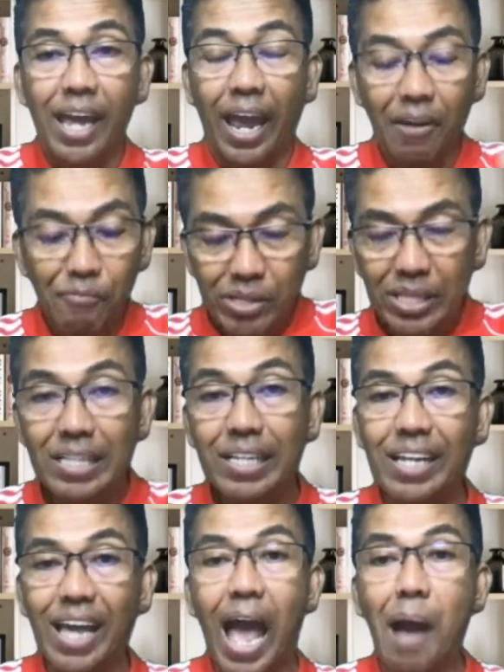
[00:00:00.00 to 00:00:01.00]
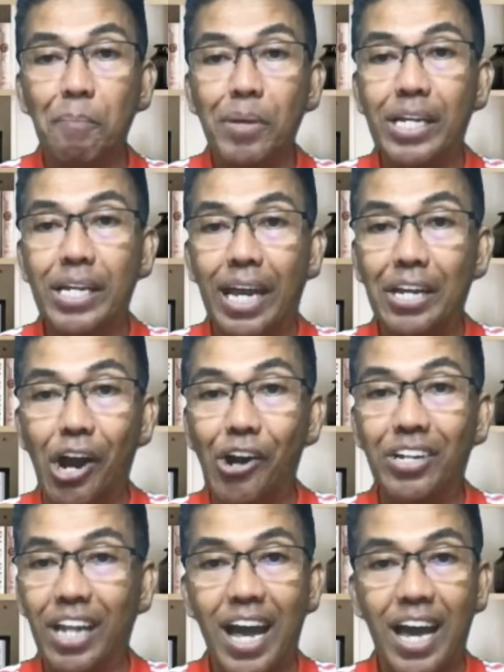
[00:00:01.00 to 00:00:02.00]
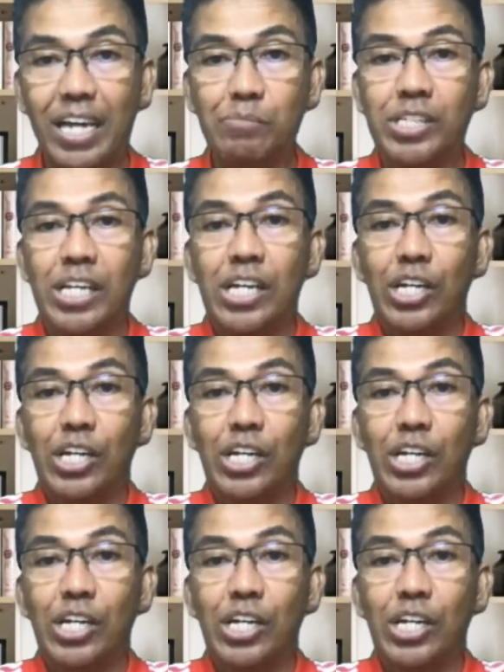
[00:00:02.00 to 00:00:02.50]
Everything that happened in our lives,